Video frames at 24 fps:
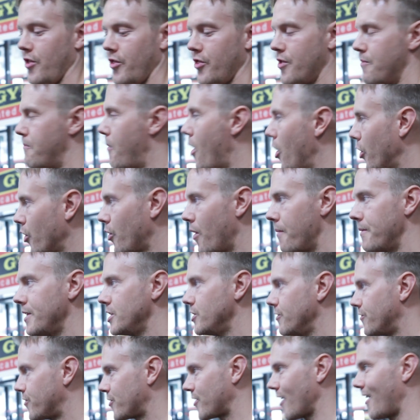the model, I mean,
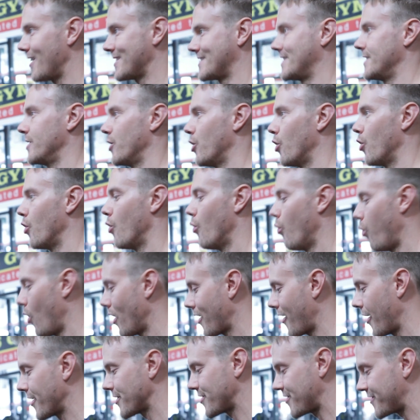you've started it all. What
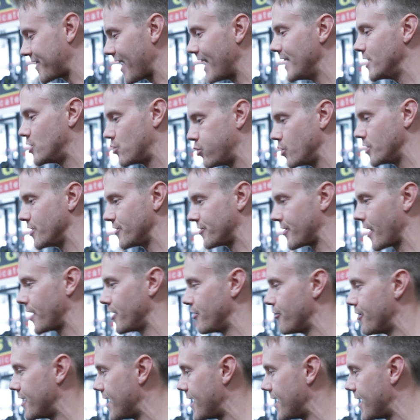stage would you say you're in